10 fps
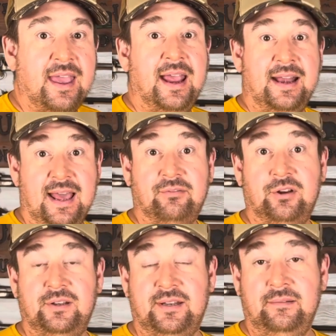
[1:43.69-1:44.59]
and have
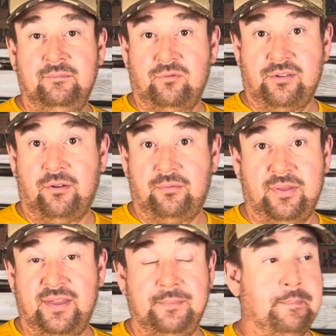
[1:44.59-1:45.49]
good results with
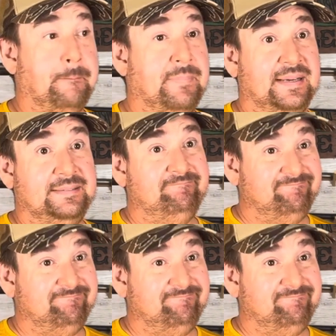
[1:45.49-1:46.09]
it, but